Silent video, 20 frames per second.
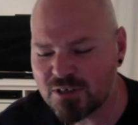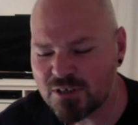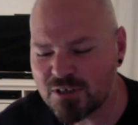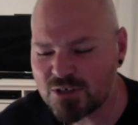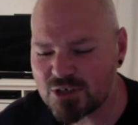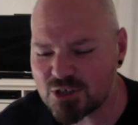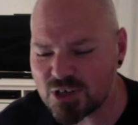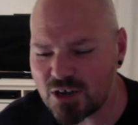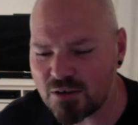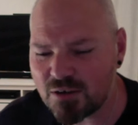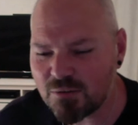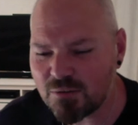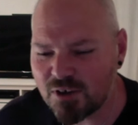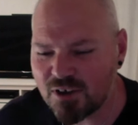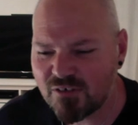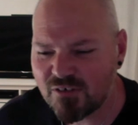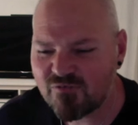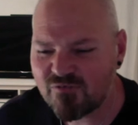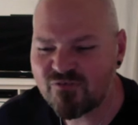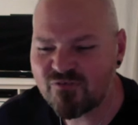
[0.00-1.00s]
So yeah.
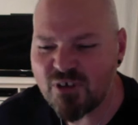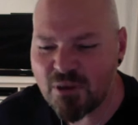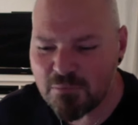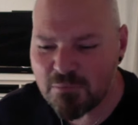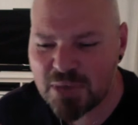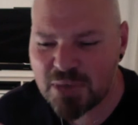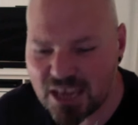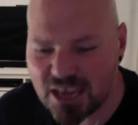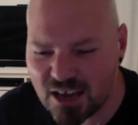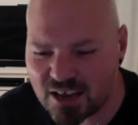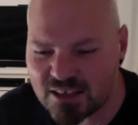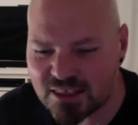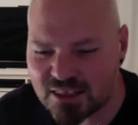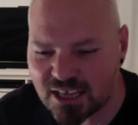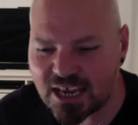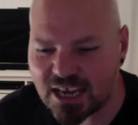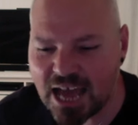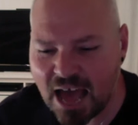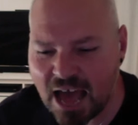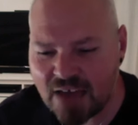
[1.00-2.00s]
for me, I
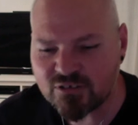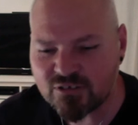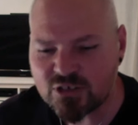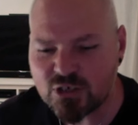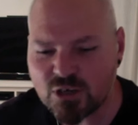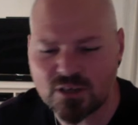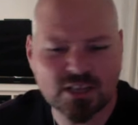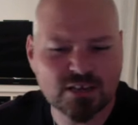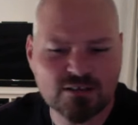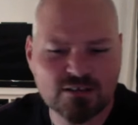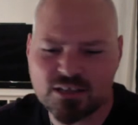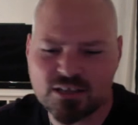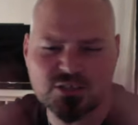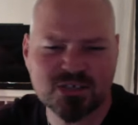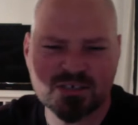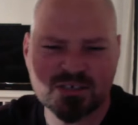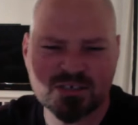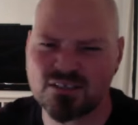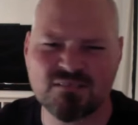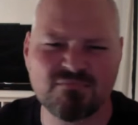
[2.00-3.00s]
think Avedon, there, there's